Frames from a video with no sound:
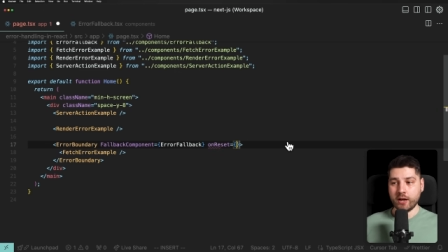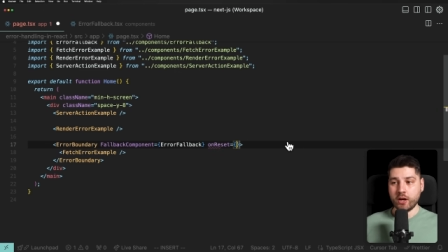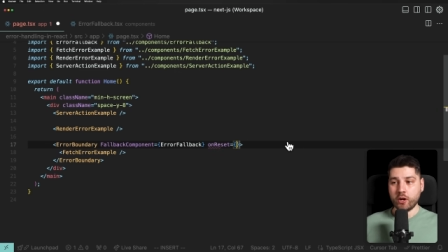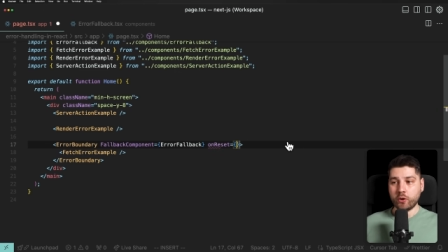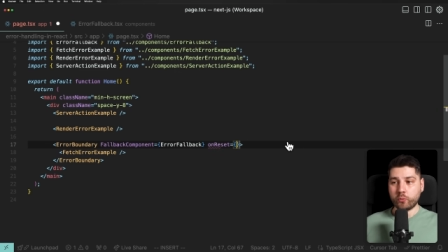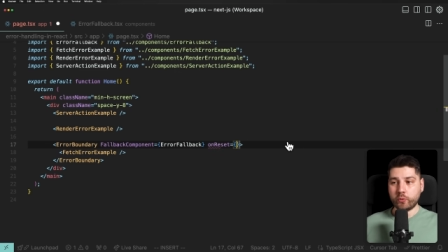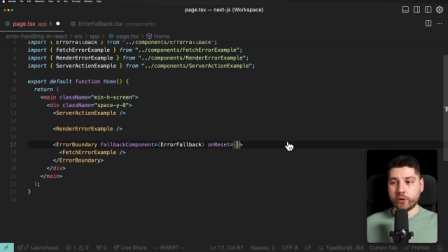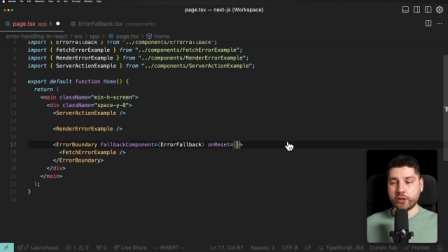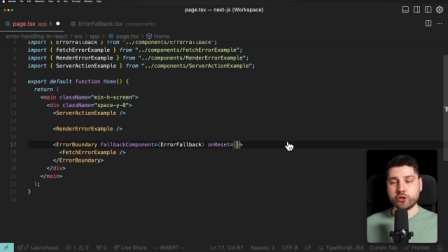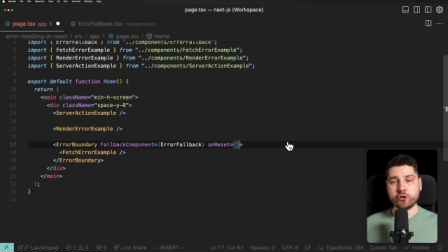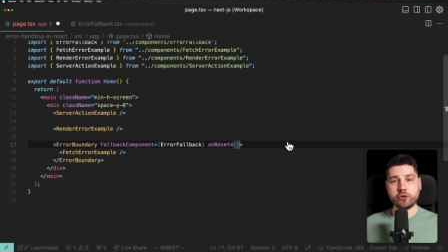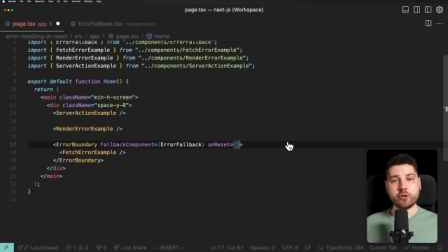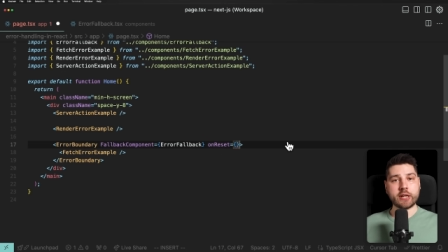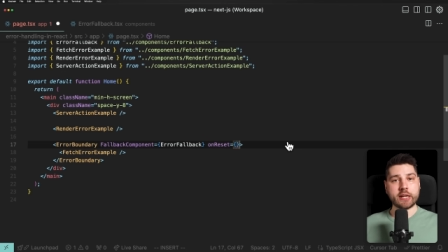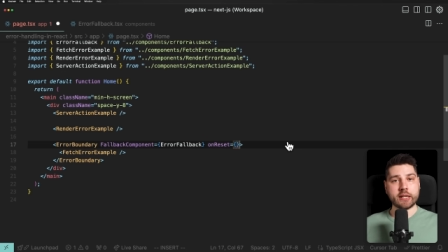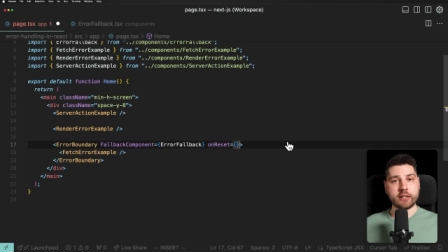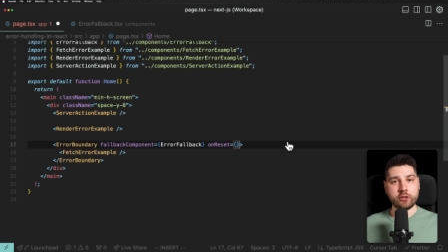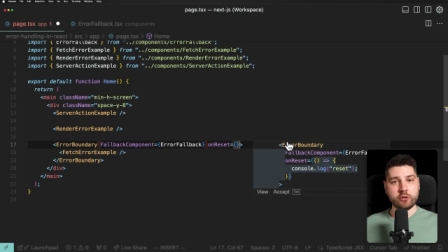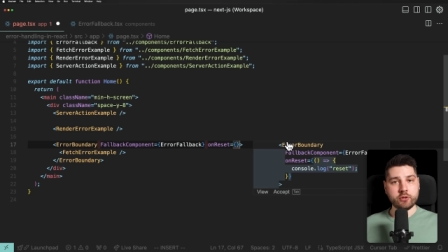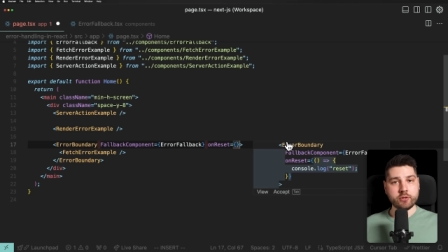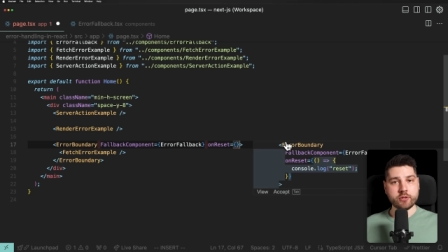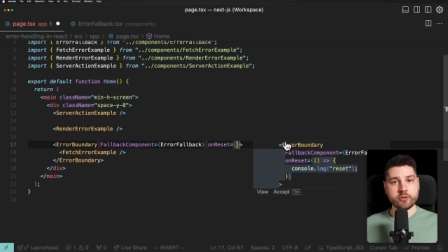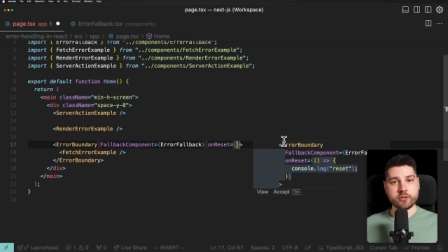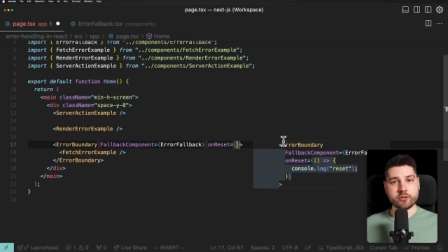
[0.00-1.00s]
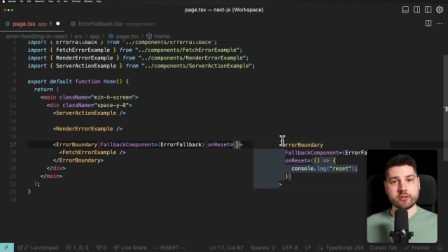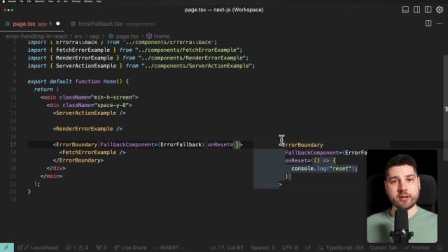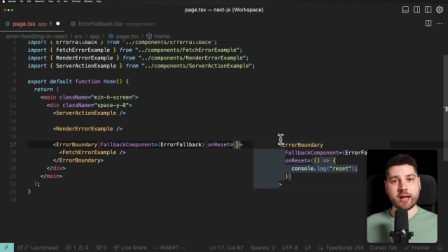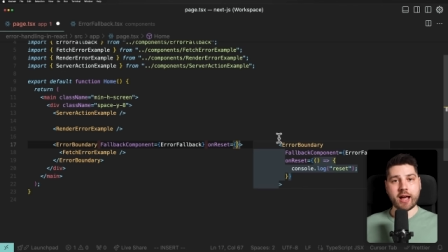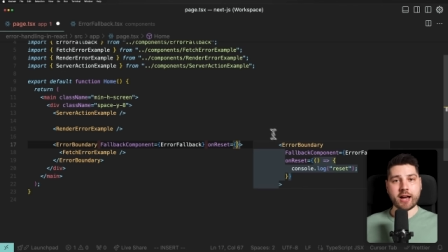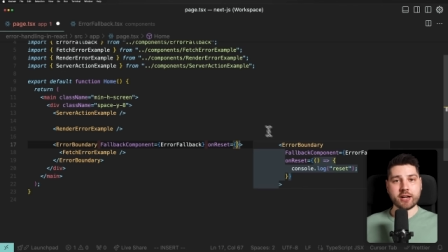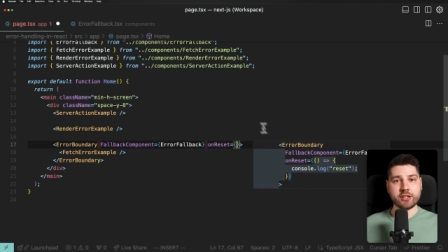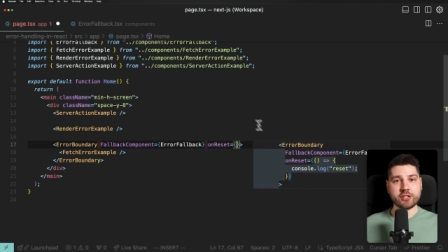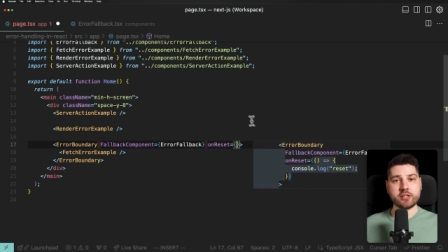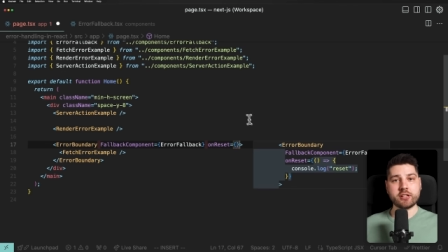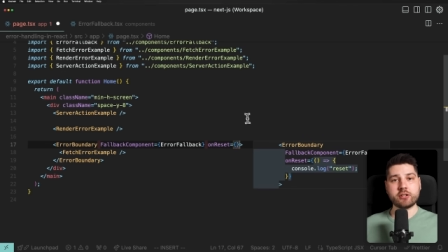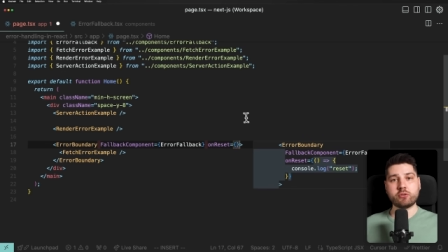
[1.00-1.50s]
which you can use to
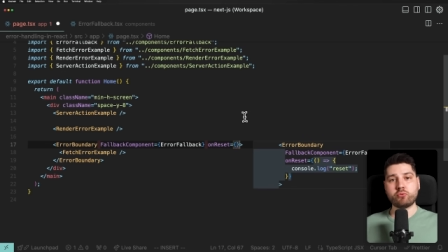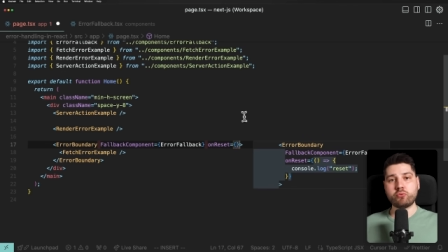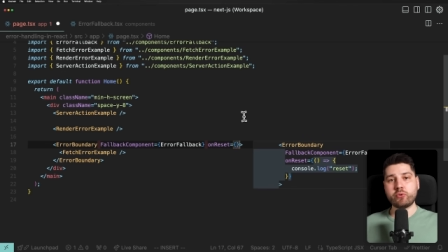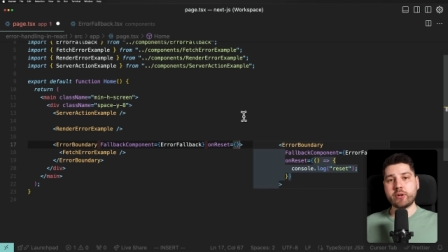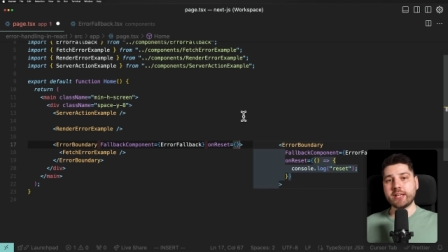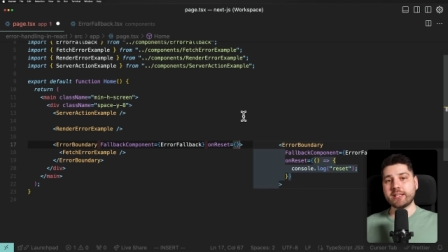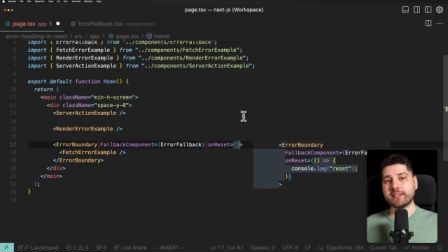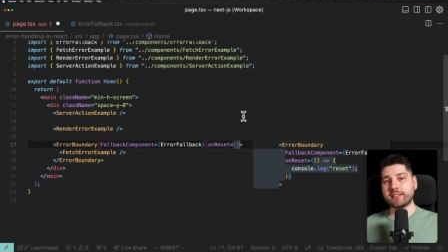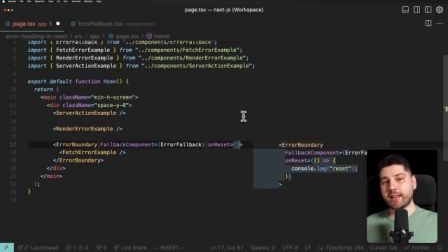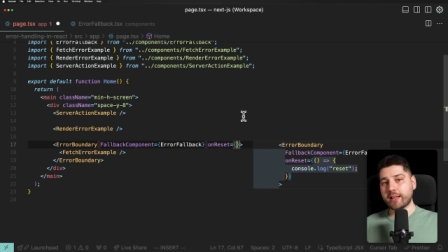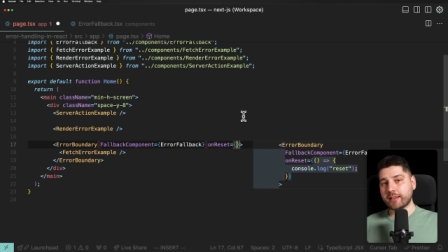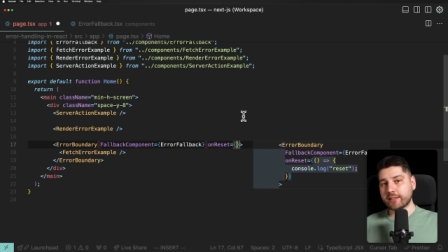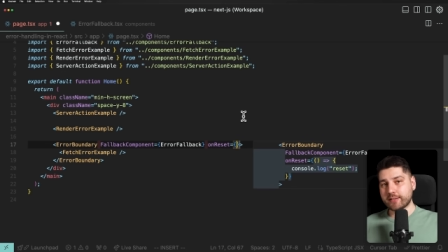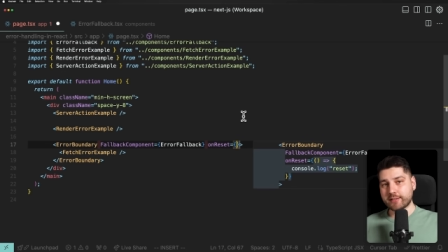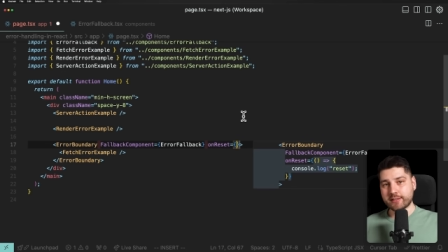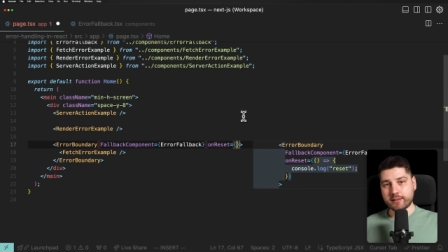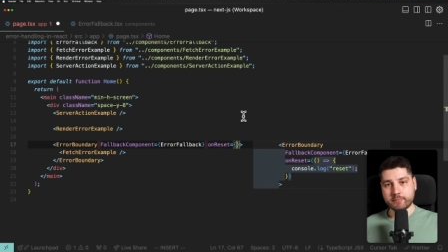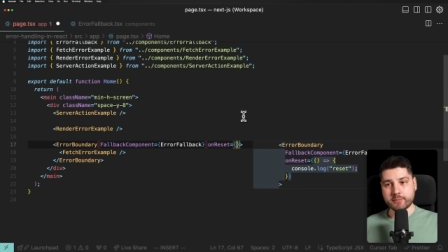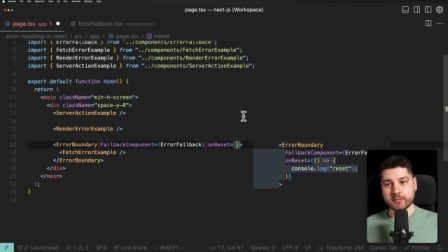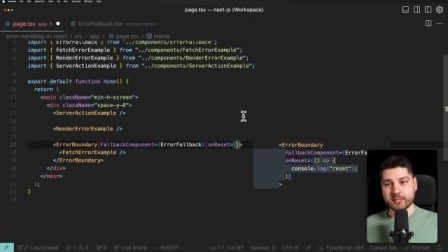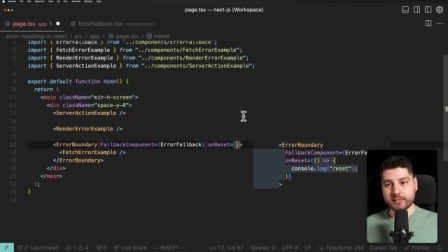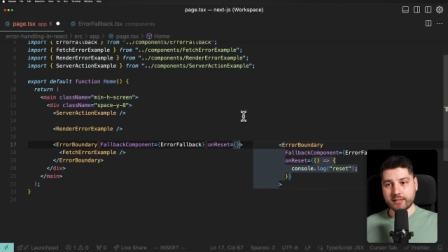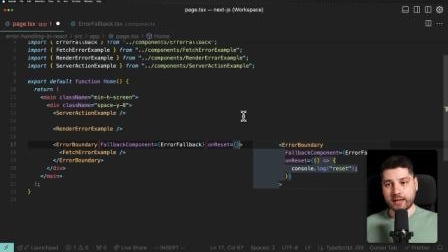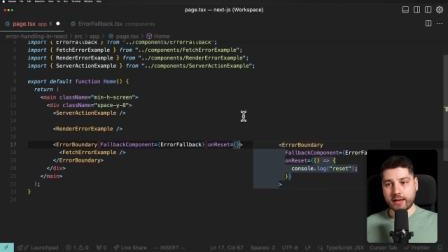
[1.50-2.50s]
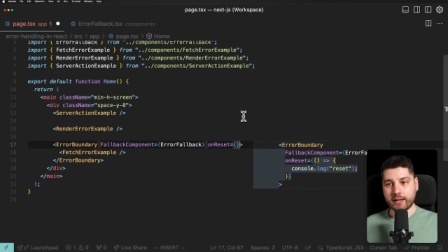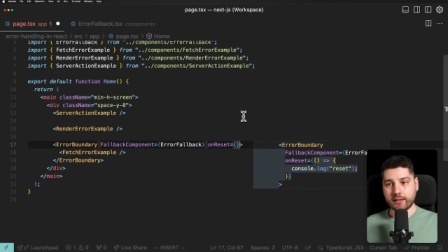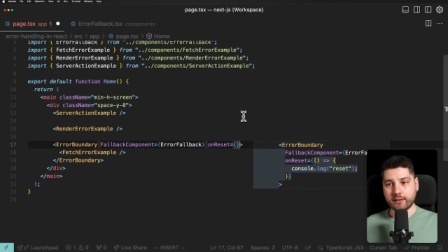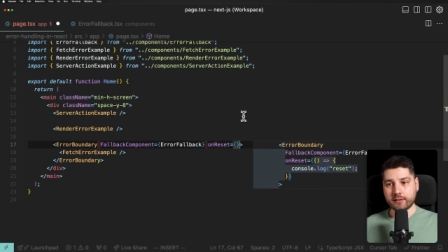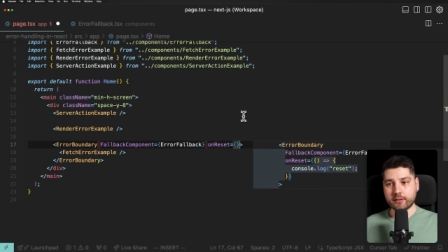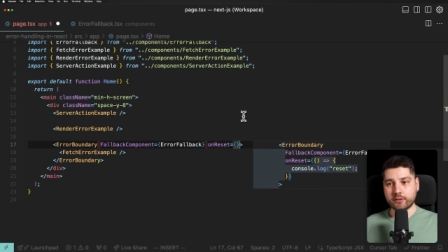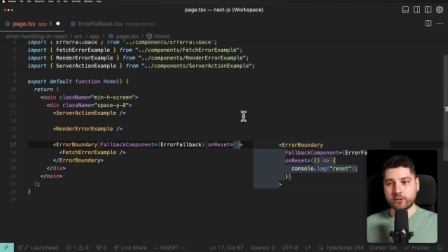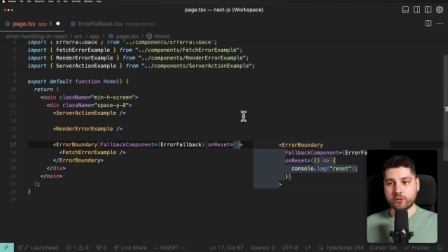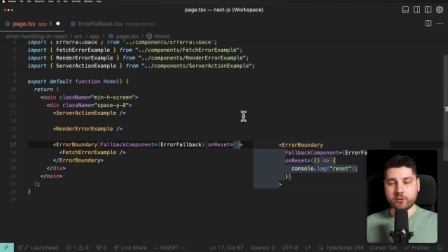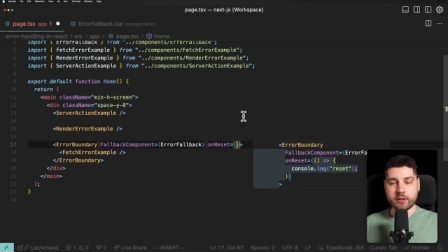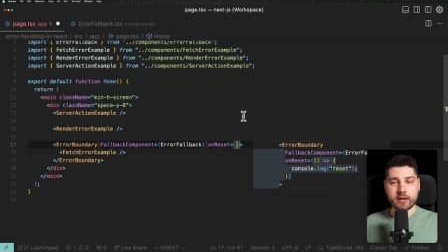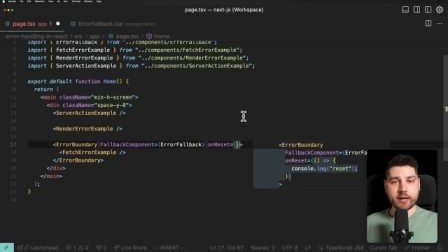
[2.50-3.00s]
actually resets some state
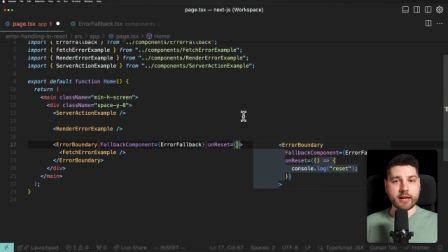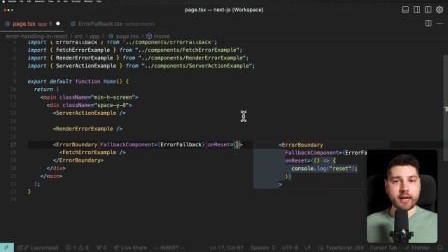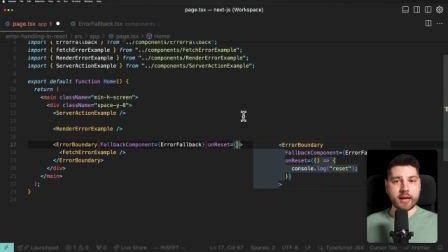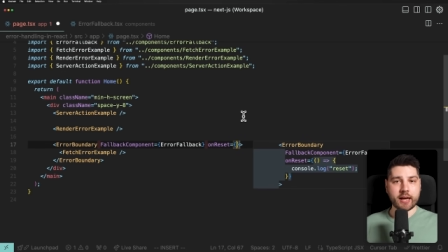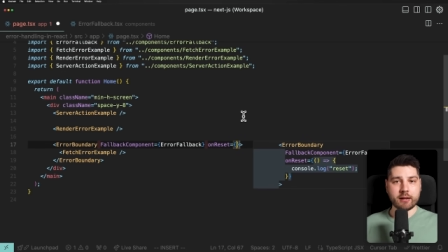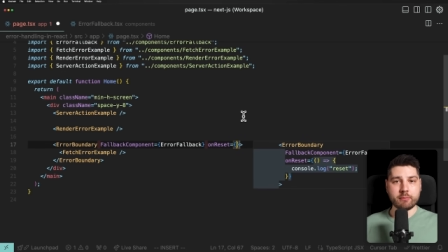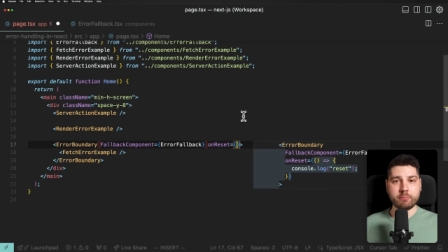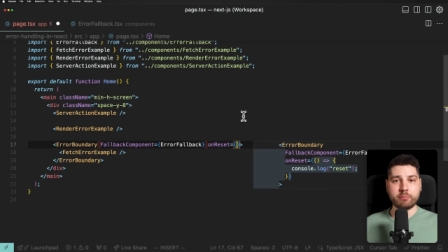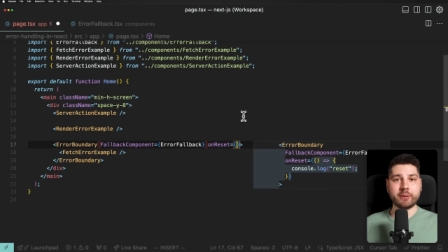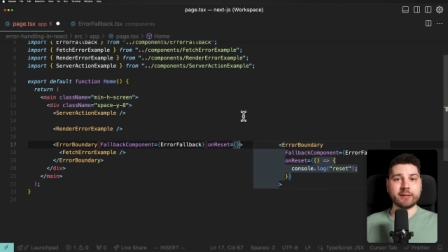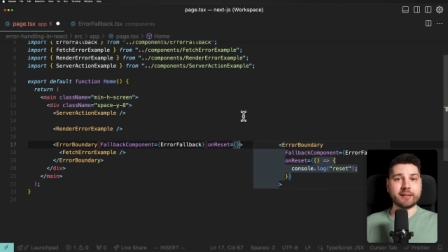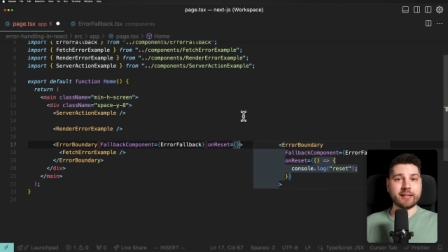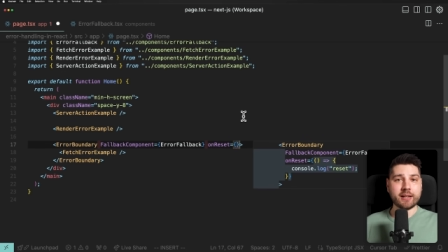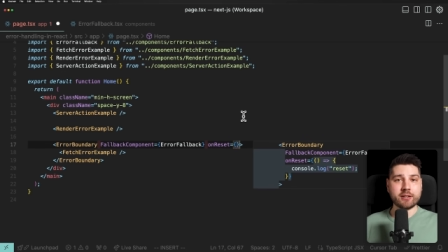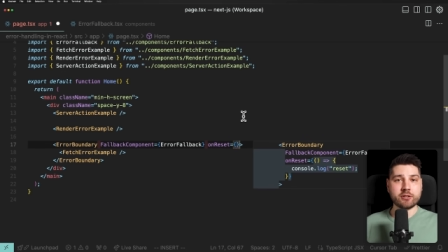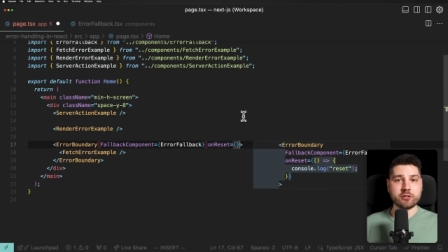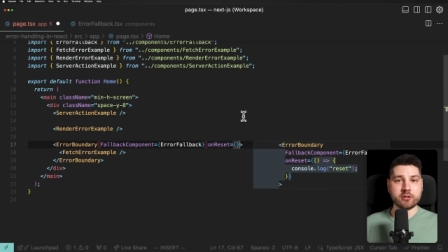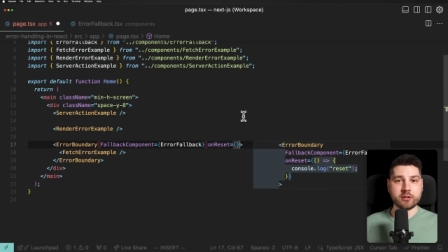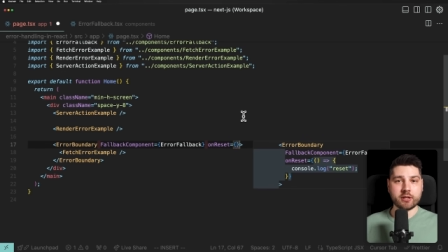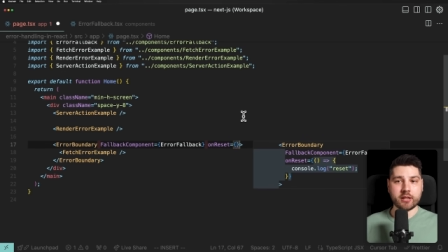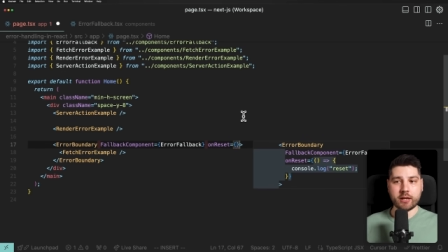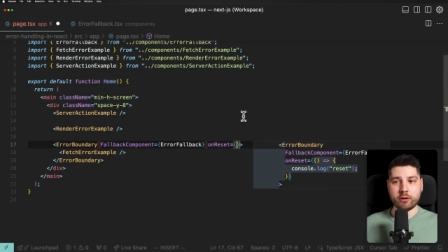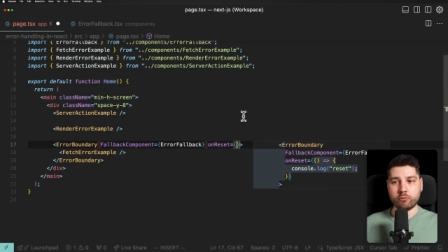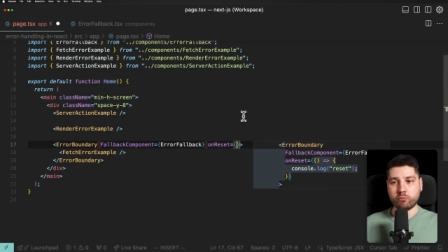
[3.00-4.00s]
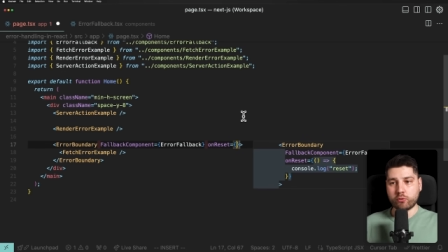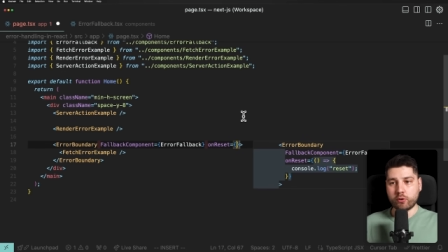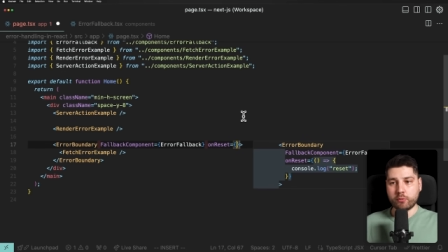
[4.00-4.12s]
to again potentially